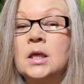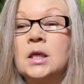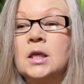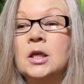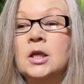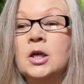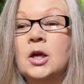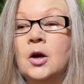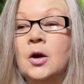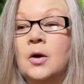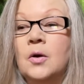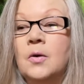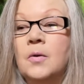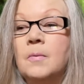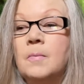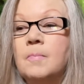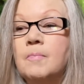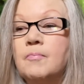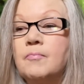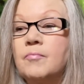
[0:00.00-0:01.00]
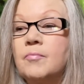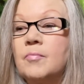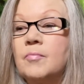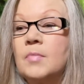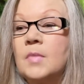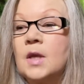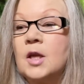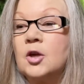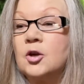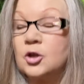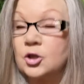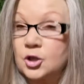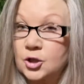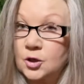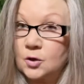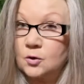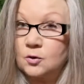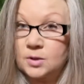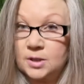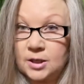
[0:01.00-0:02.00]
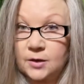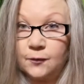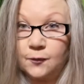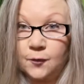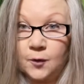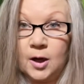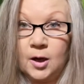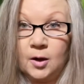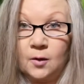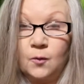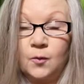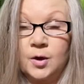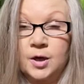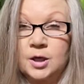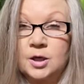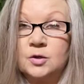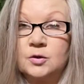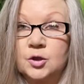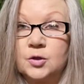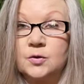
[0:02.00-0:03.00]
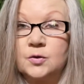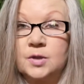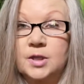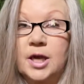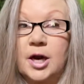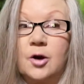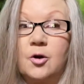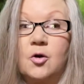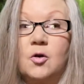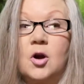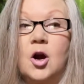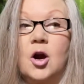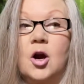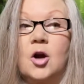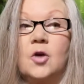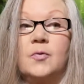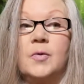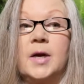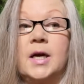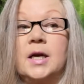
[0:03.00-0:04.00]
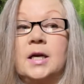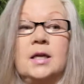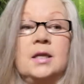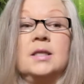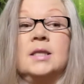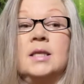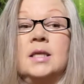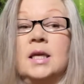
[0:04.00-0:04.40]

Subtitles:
you know, you're so different when you do tarot card readings.